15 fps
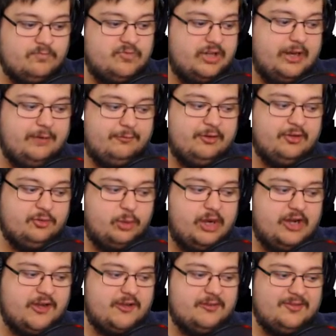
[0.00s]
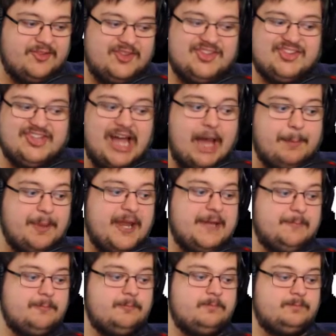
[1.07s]
It's not how friends work. Stop it.
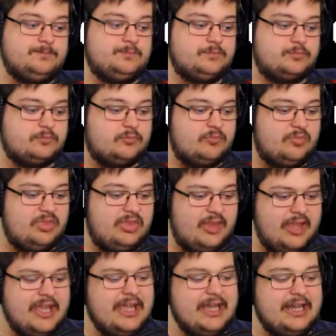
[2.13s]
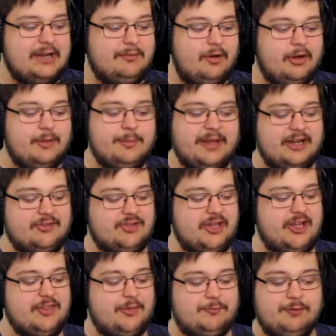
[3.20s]
And I've already managed
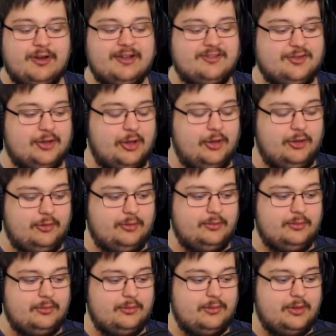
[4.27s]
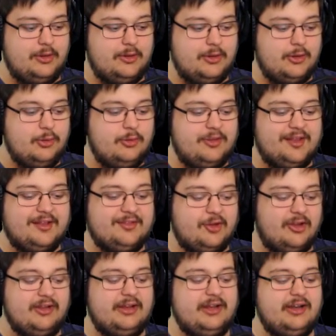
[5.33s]
to hit the friend zone. Who knew that's
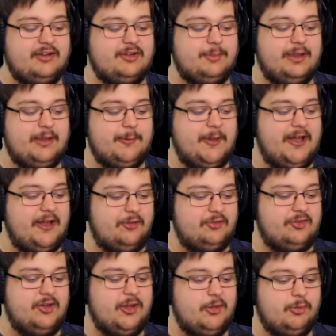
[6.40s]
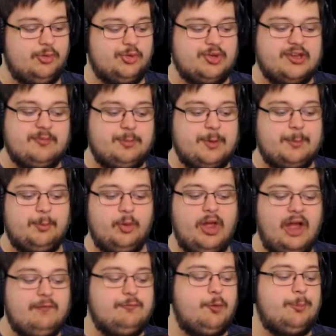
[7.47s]
all I needed to make pals? I was to give people
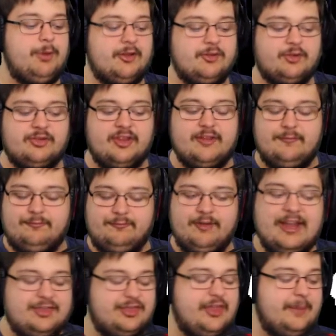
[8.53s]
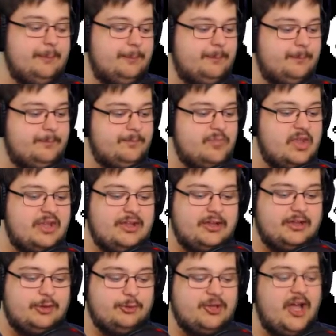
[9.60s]
awful puzzles and then fight them.
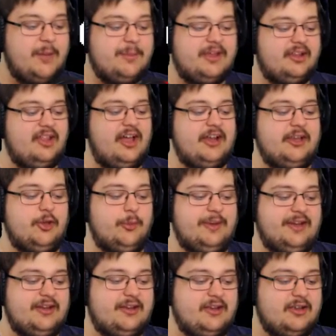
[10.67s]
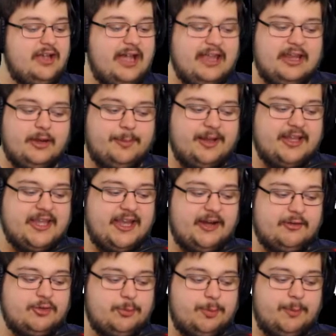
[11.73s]
You taught me a lot, human. I hereby
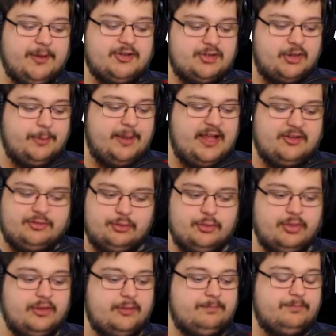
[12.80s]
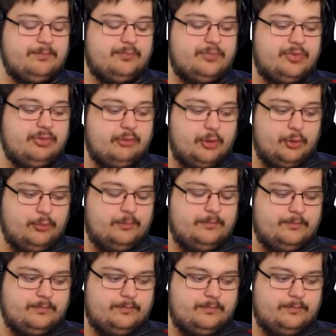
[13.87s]
grant you permission to pass through the... through.